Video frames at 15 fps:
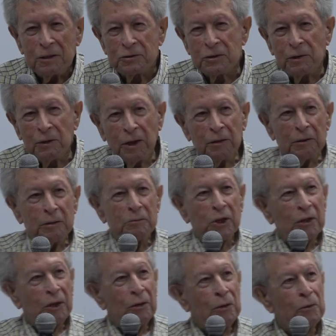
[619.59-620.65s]
So lo and
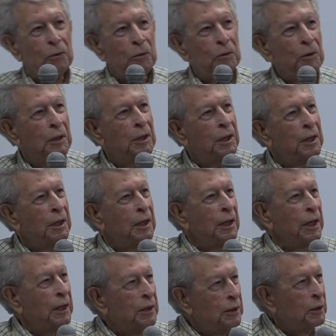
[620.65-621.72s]
behold,
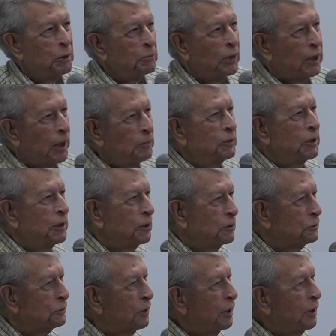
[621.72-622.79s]
our little
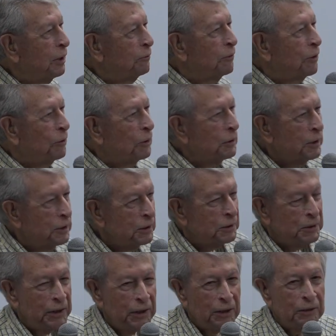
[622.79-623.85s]
bobtail train rolled into
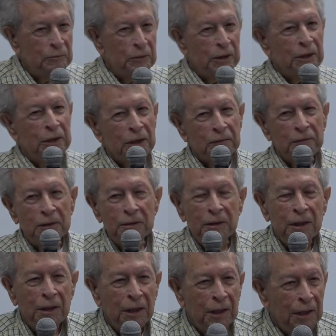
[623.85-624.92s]
town one
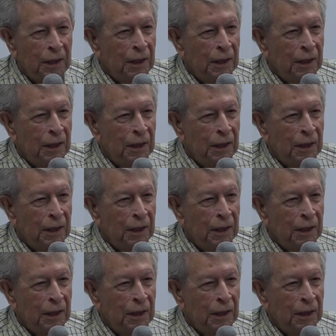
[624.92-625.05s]
evening,